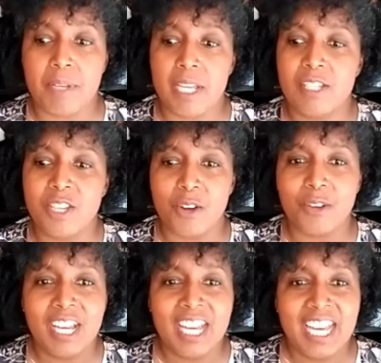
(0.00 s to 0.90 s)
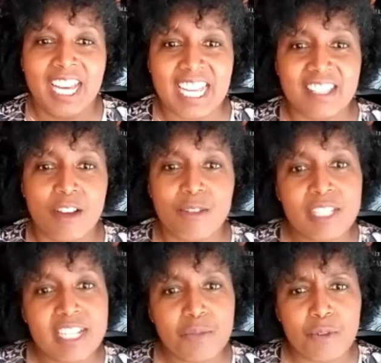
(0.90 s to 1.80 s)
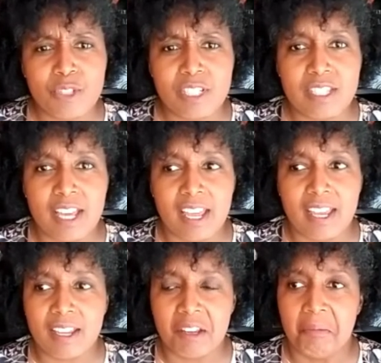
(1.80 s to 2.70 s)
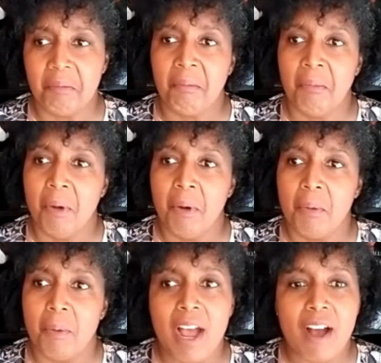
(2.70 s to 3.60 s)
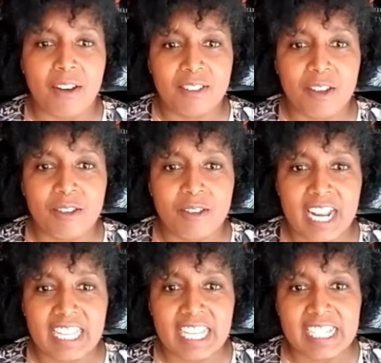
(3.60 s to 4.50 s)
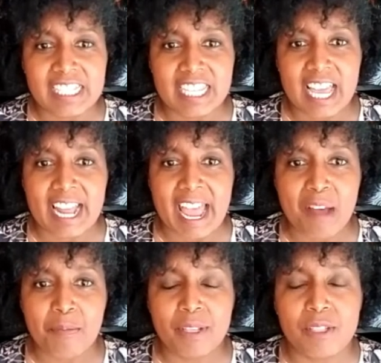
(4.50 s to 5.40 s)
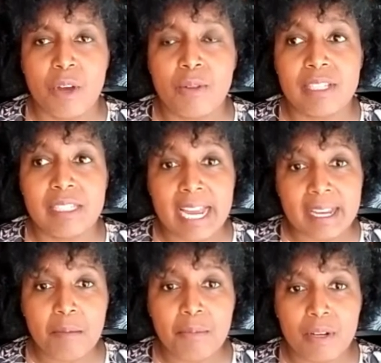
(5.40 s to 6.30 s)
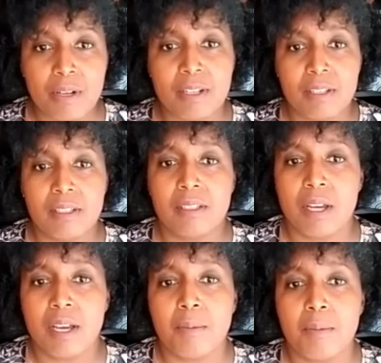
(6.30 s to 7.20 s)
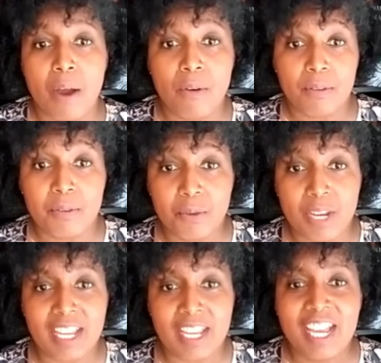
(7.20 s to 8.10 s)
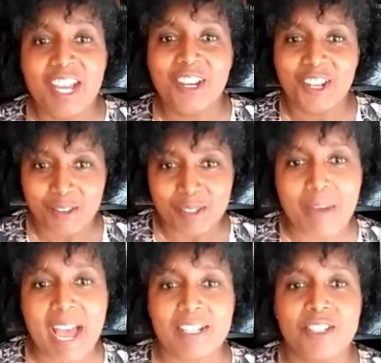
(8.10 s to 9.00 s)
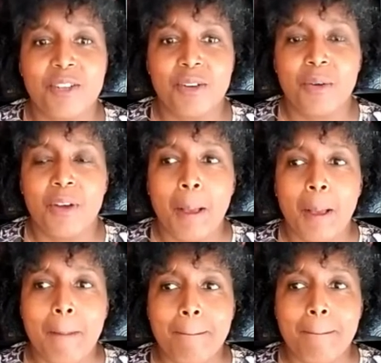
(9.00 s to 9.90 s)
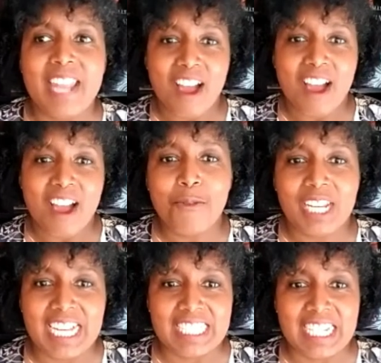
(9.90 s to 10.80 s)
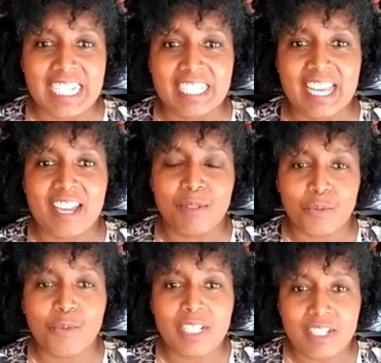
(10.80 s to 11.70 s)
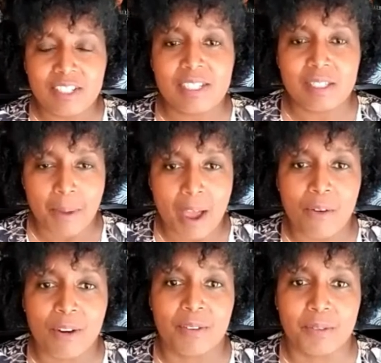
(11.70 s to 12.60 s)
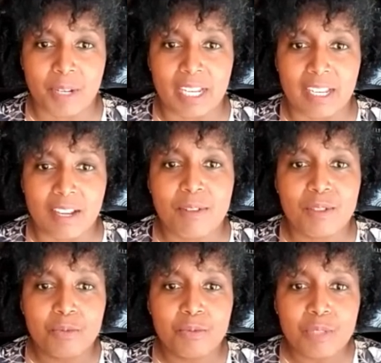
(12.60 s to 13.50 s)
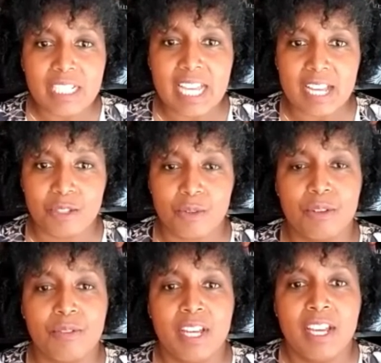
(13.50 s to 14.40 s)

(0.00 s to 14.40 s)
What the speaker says: So like those things were just like, wow, those kind of things kind of happen. So the second book, The Power of 3, goes back to now realizing that it was really just the power of 3. It was really that sort of,